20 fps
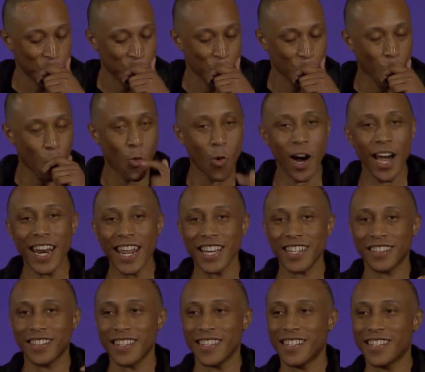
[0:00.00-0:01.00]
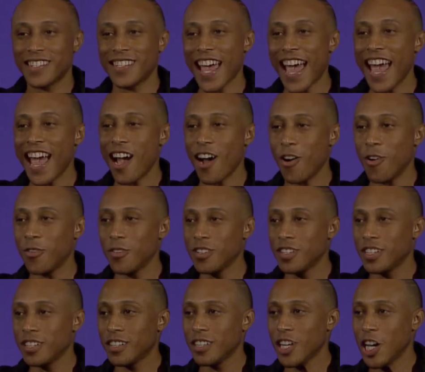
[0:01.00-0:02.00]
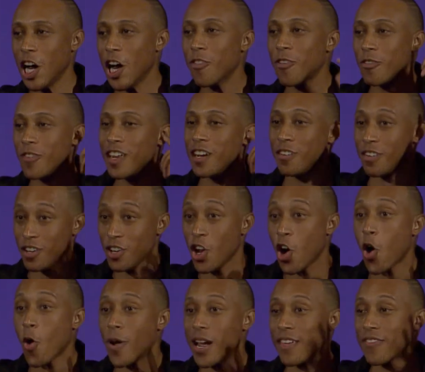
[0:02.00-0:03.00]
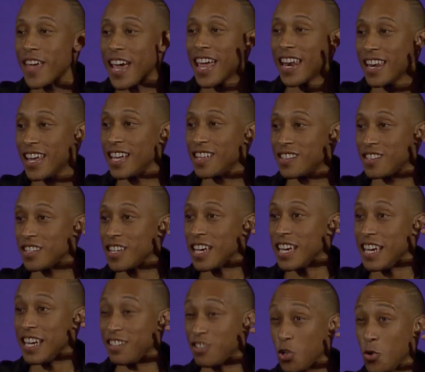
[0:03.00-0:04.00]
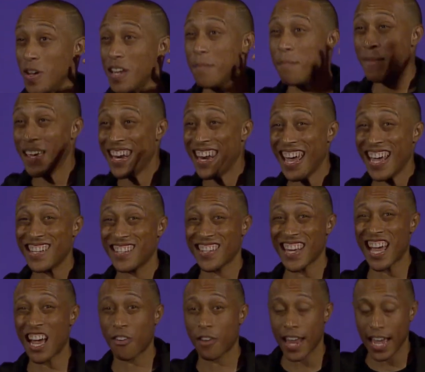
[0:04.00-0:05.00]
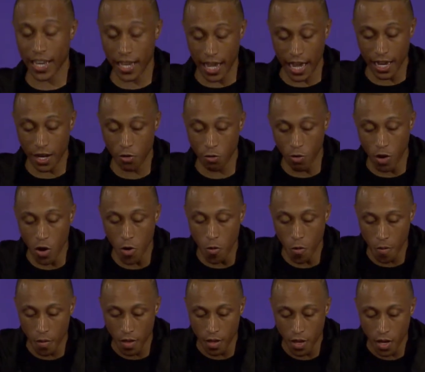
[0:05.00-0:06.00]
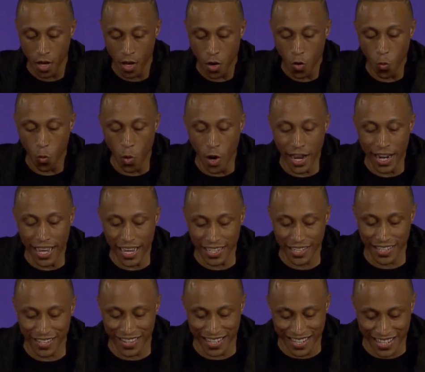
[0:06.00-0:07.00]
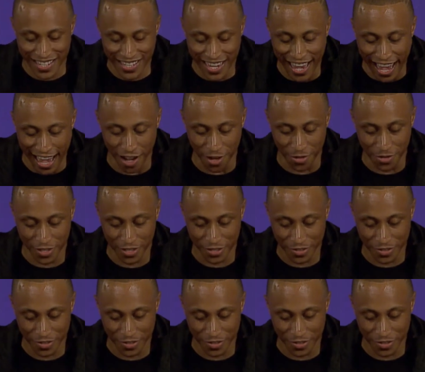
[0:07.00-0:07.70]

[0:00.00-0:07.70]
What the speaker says: what is the sound other than knowing that it's to emit a sound like a crow? What is the sound?